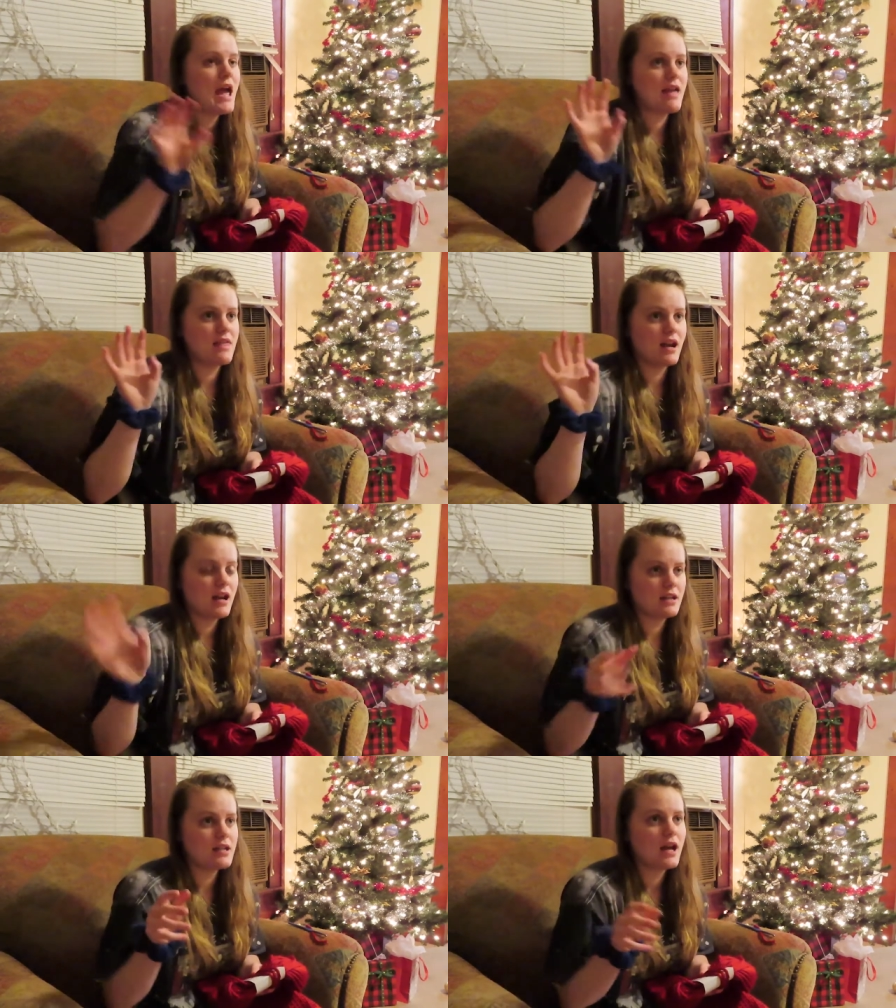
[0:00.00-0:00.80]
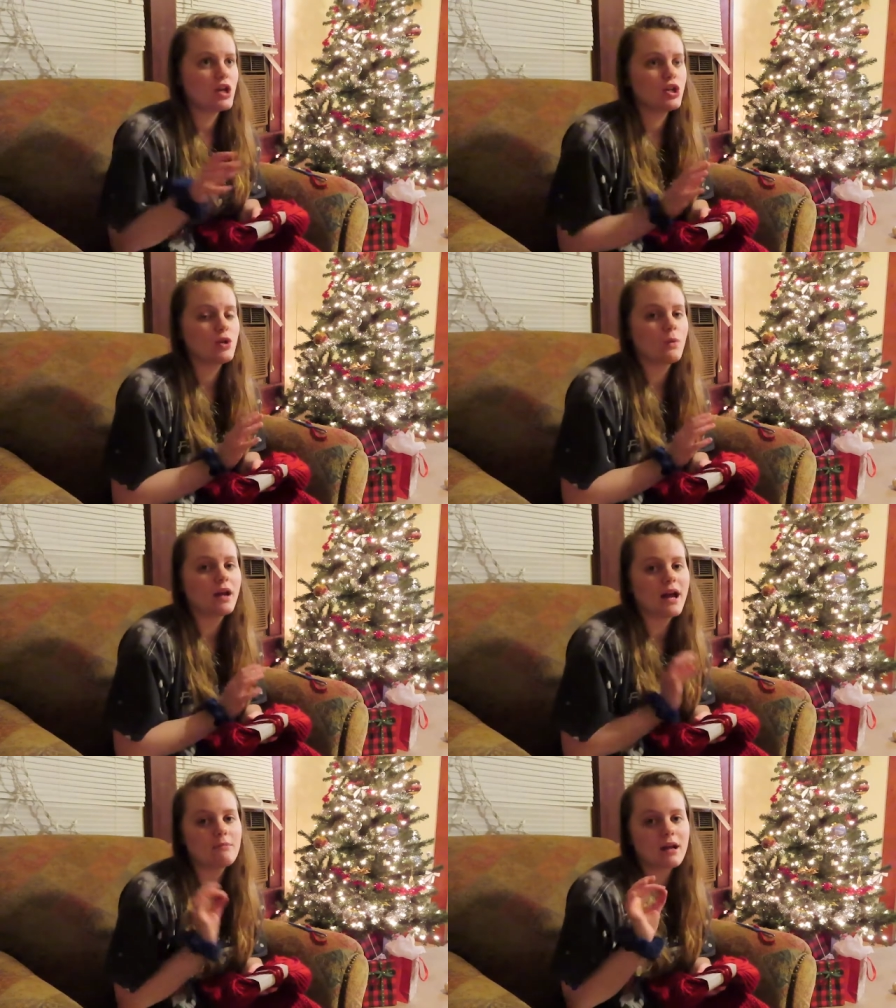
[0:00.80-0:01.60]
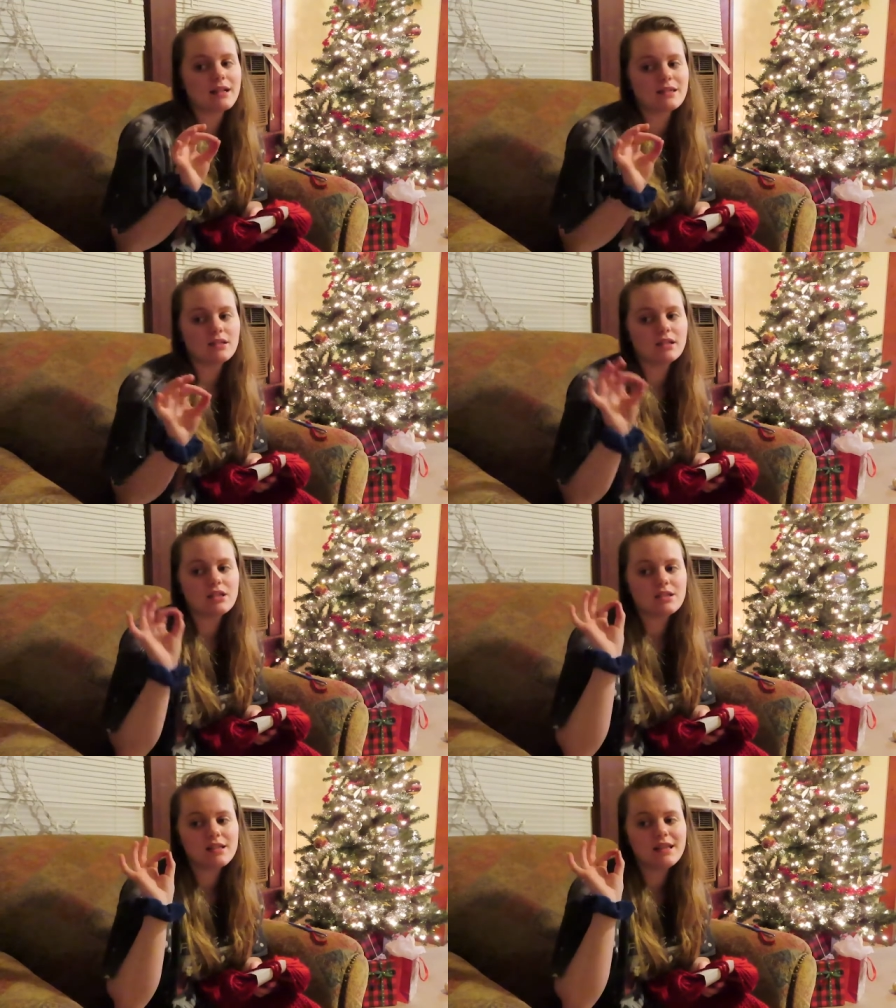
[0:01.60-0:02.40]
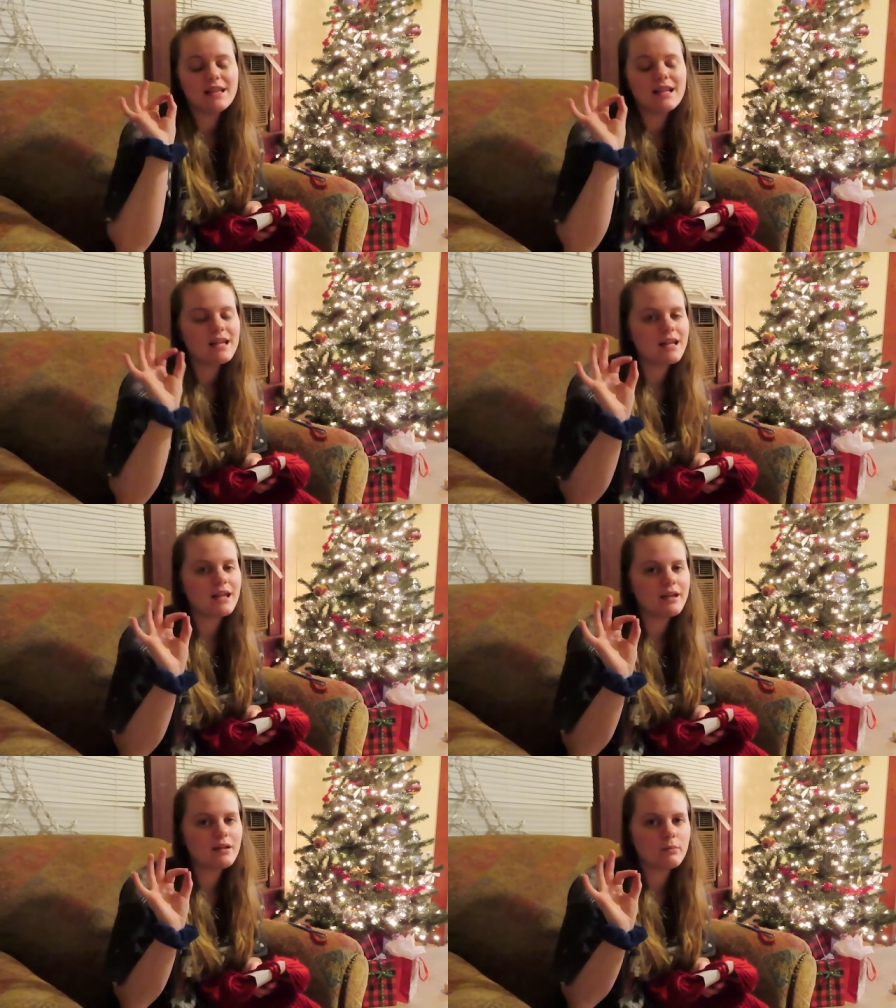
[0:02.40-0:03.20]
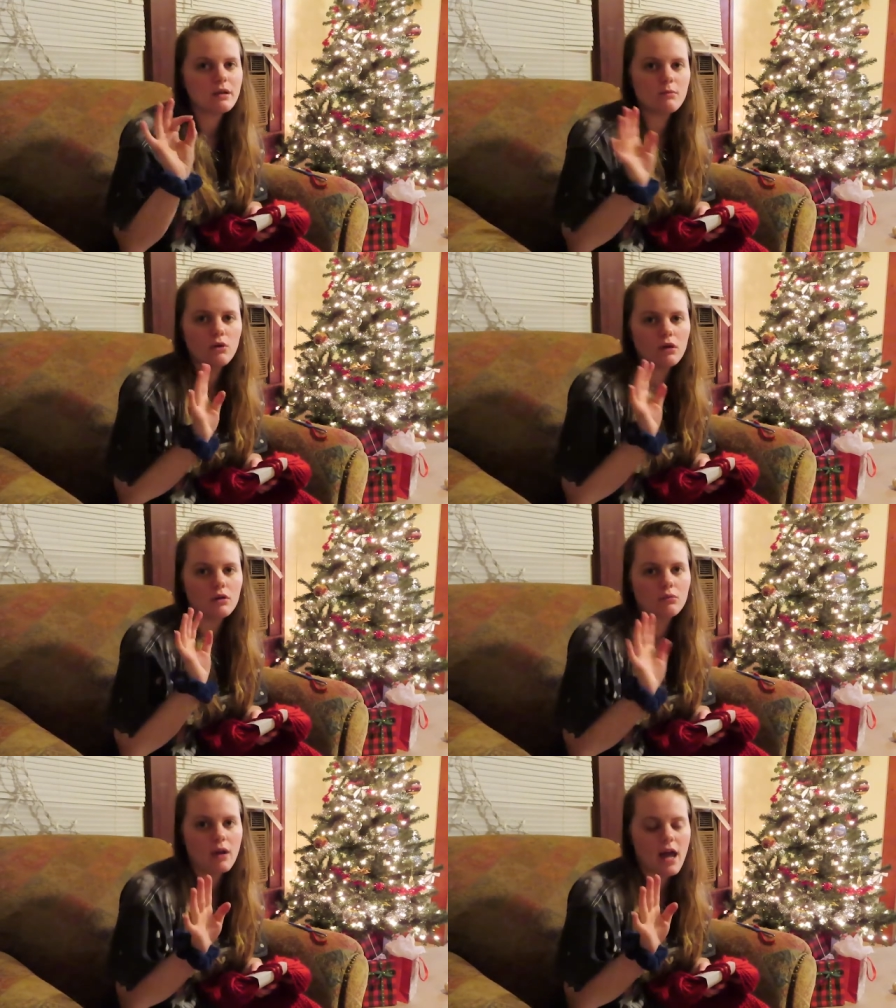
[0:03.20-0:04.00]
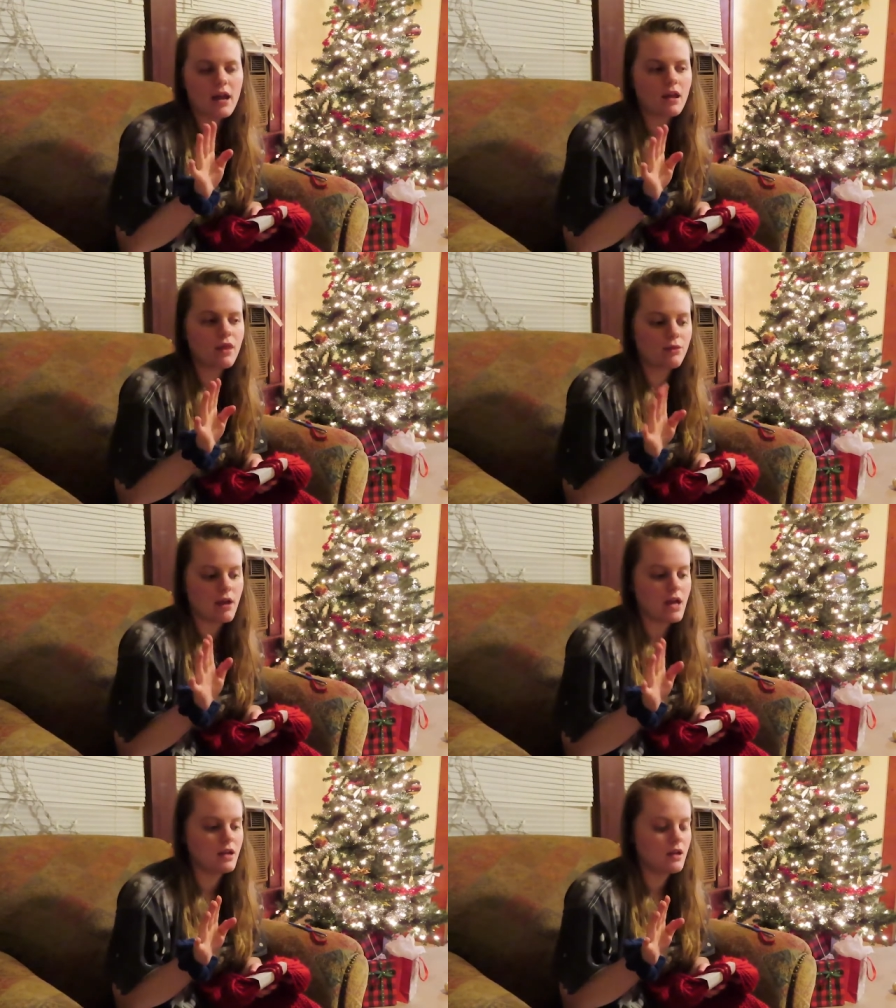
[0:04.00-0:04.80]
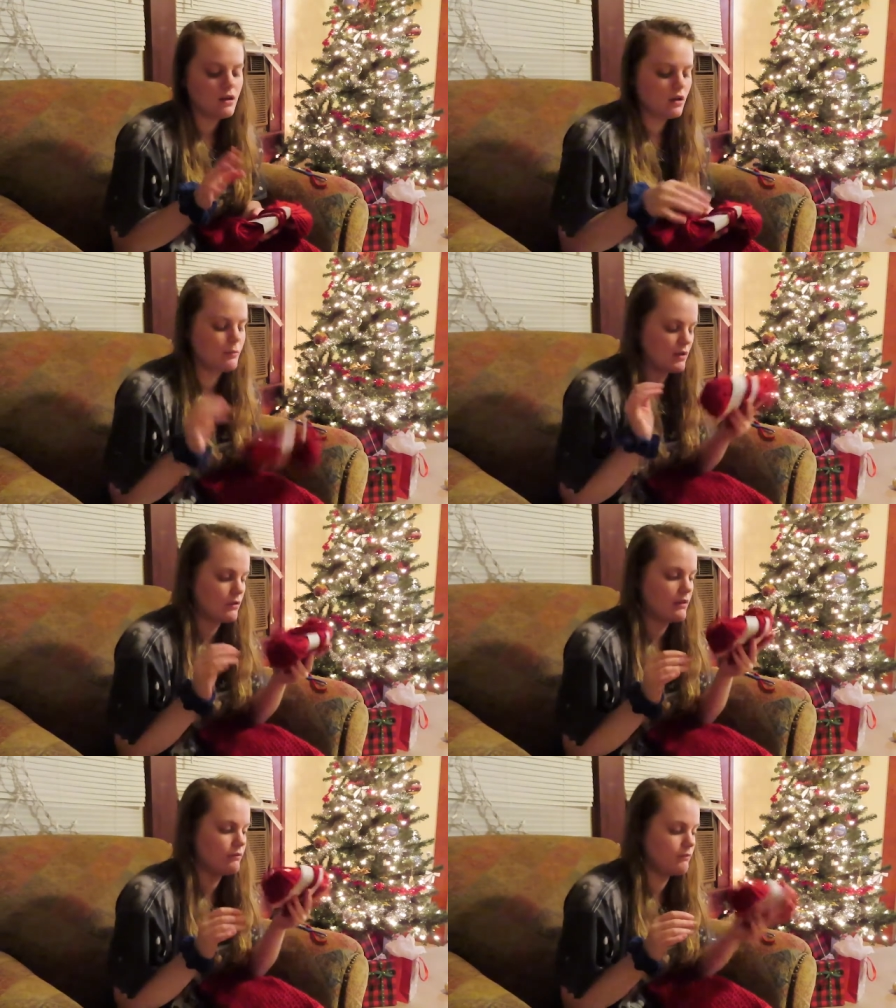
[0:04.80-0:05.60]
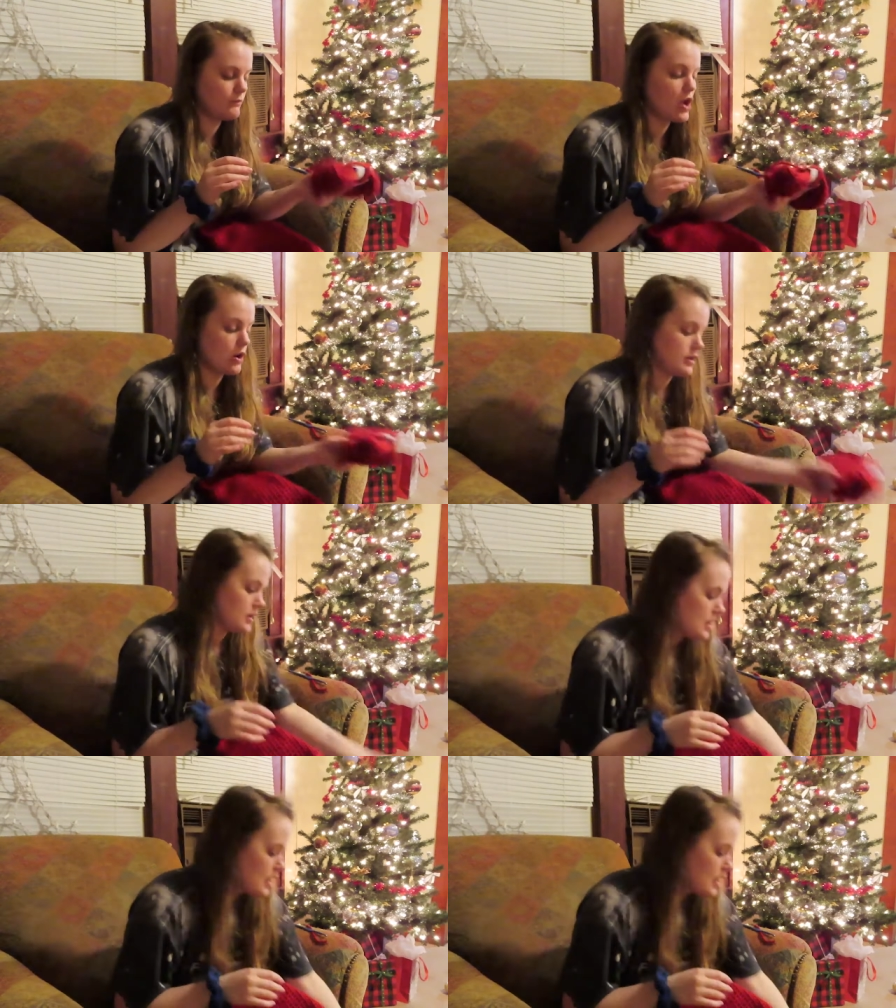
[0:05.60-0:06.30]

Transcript: and then an entire new one, I might still need just a little bit more red thread. I mean red yarn.